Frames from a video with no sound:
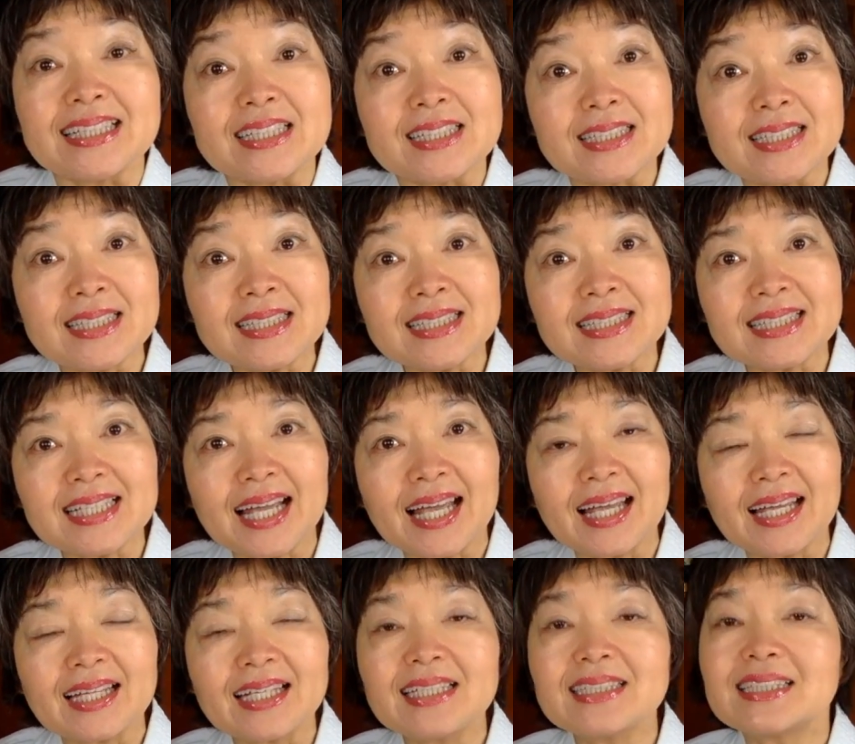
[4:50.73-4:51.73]

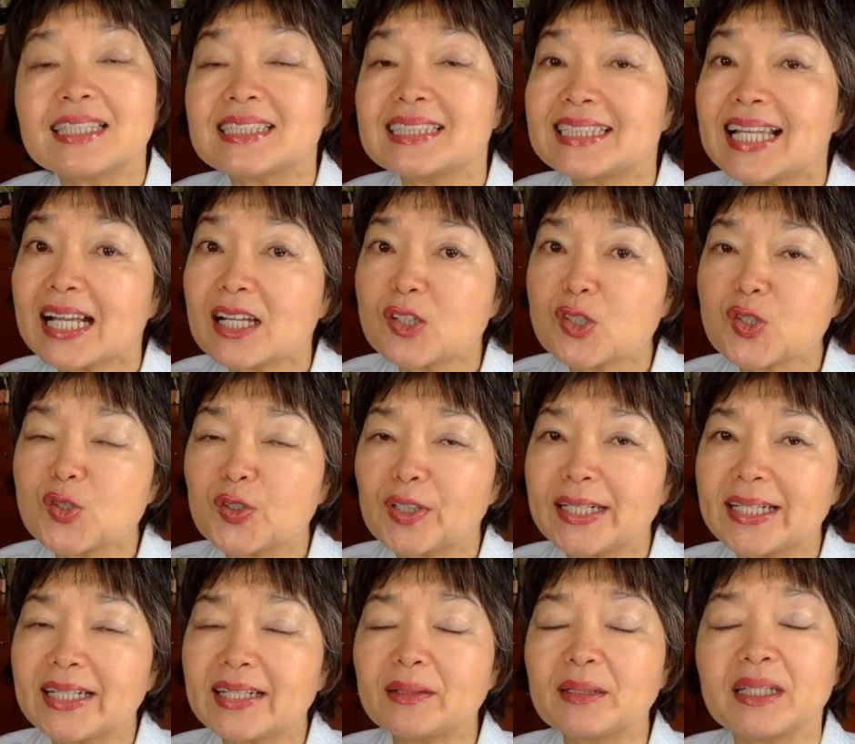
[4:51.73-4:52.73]
Jinja is a
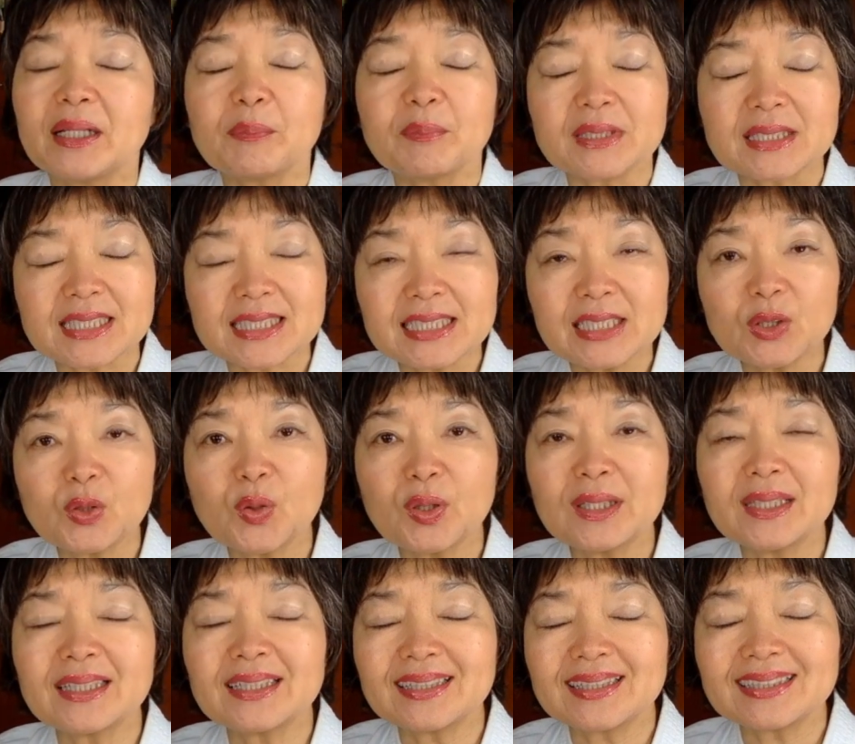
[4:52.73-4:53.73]
sanctuary,
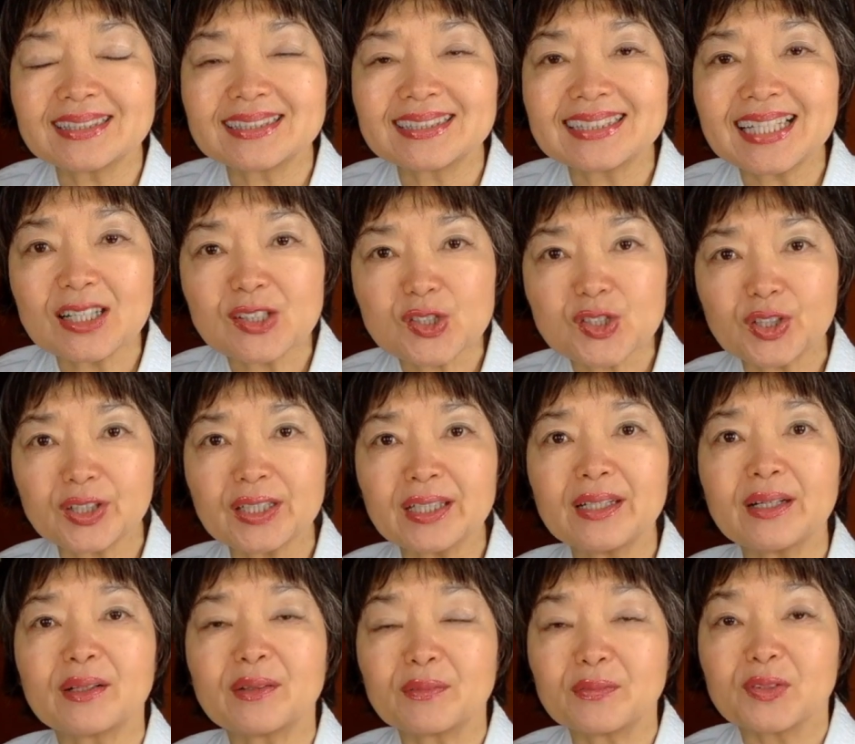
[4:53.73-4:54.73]
sanctuary
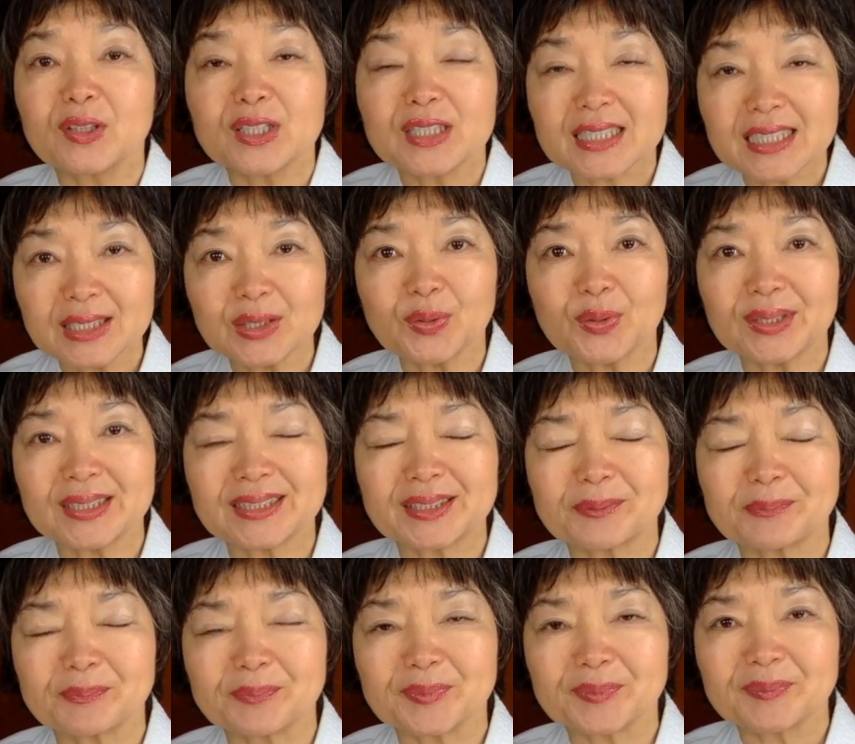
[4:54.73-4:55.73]
of
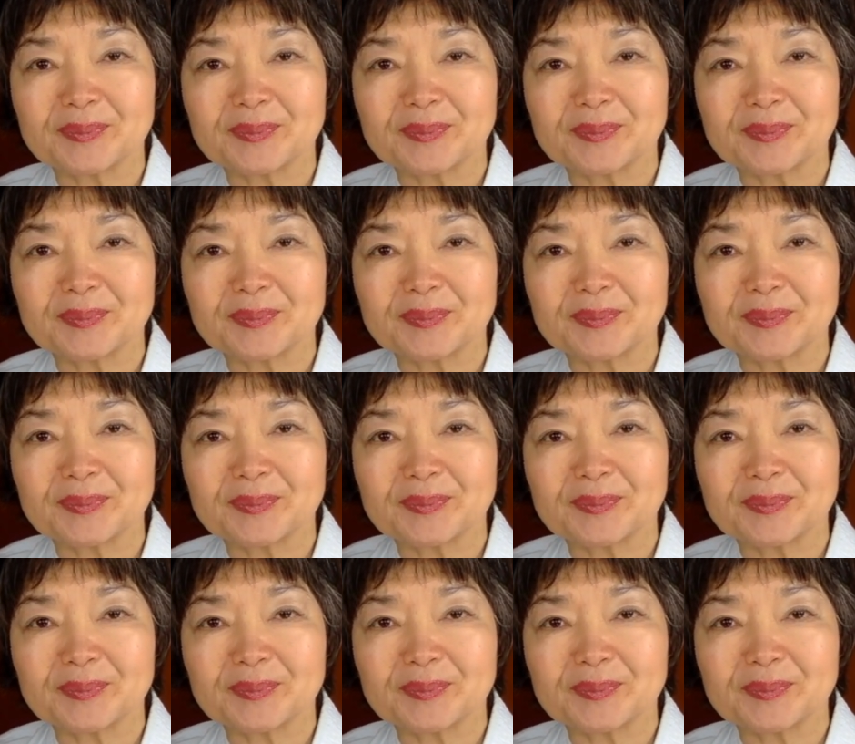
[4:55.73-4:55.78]
Shintoism.